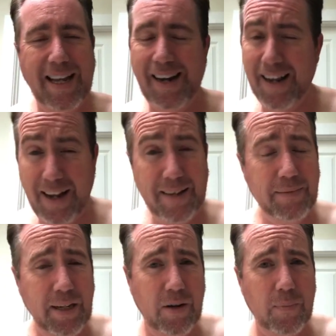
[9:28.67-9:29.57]

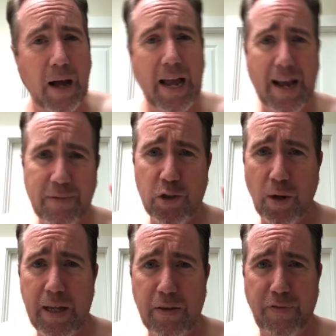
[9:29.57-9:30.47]
and you know, I haven't
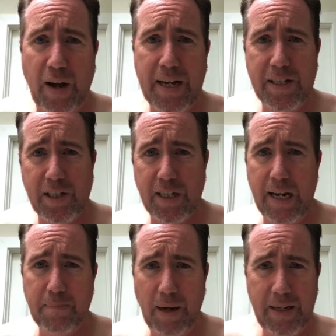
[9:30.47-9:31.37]
tried the Fine
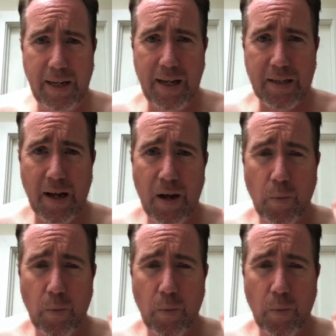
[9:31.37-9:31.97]
Snake Bite yet,